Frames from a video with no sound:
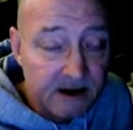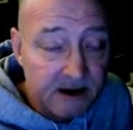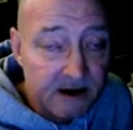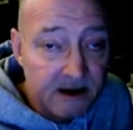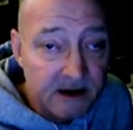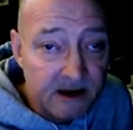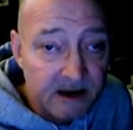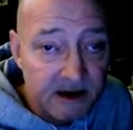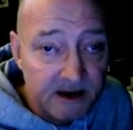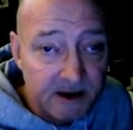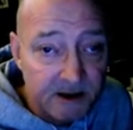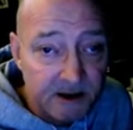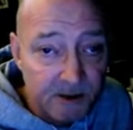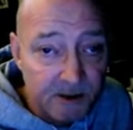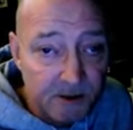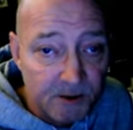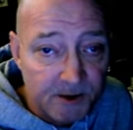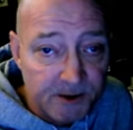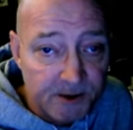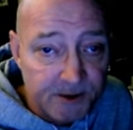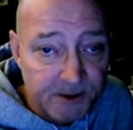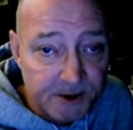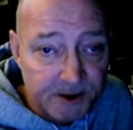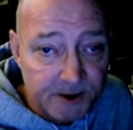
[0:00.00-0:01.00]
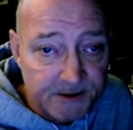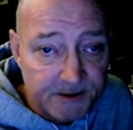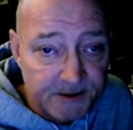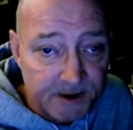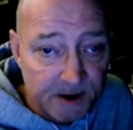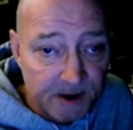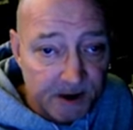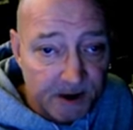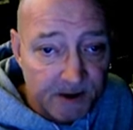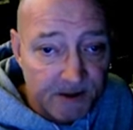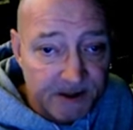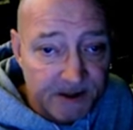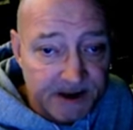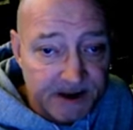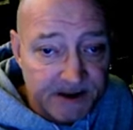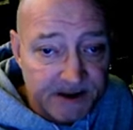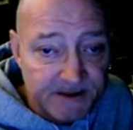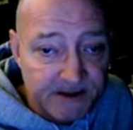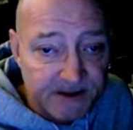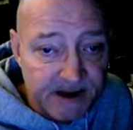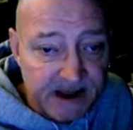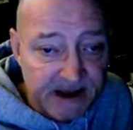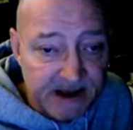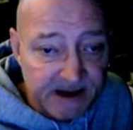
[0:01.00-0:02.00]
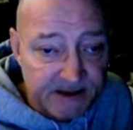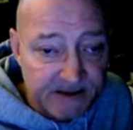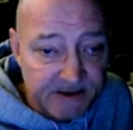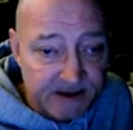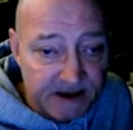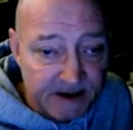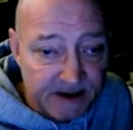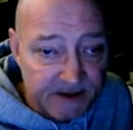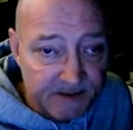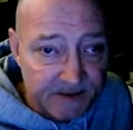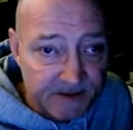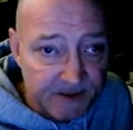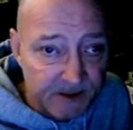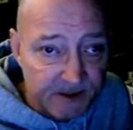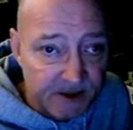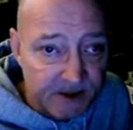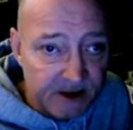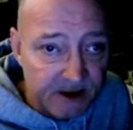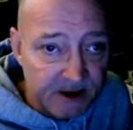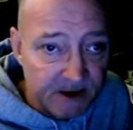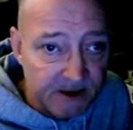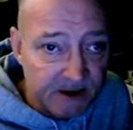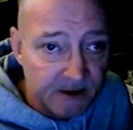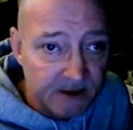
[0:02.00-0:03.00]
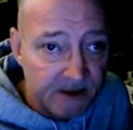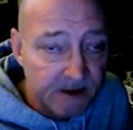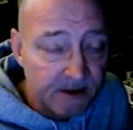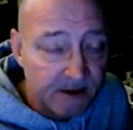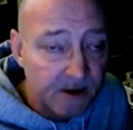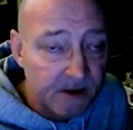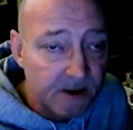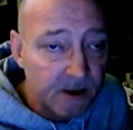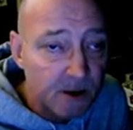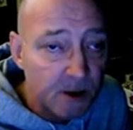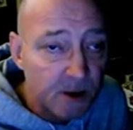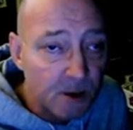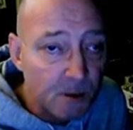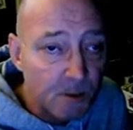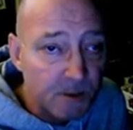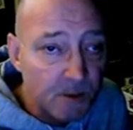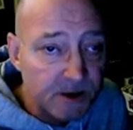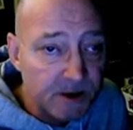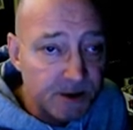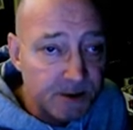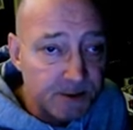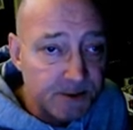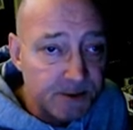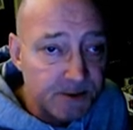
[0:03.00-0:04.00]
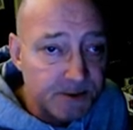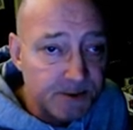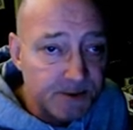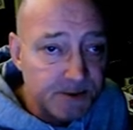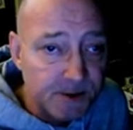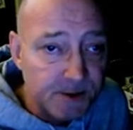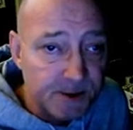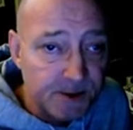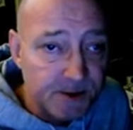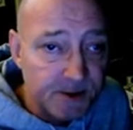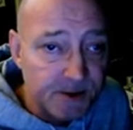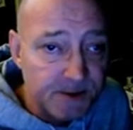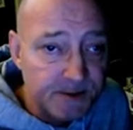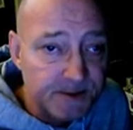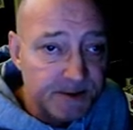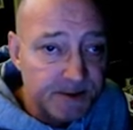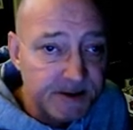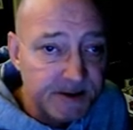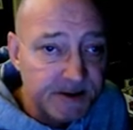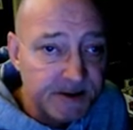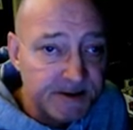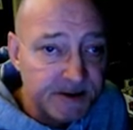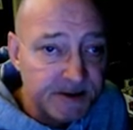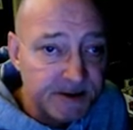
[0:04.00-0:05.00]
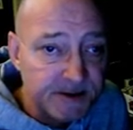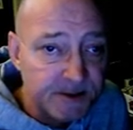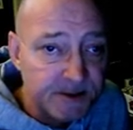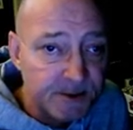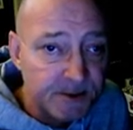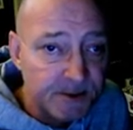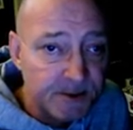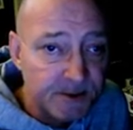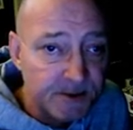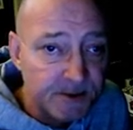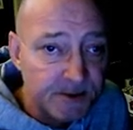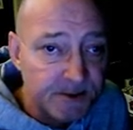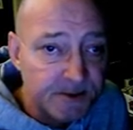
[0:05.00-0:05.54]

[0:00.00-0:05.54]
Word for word: and it'll adjust all these dates down through here when you should start your seeds indoors